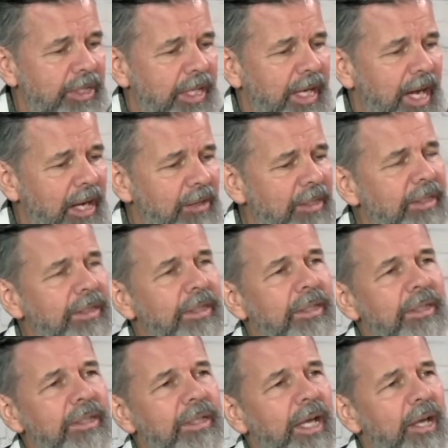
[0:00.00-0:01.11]
How did
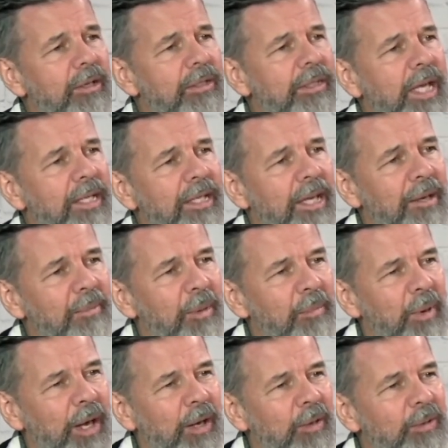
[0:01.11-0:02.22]
that come
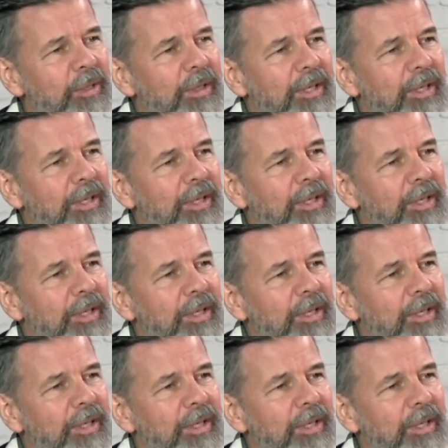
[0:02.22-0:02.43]
about?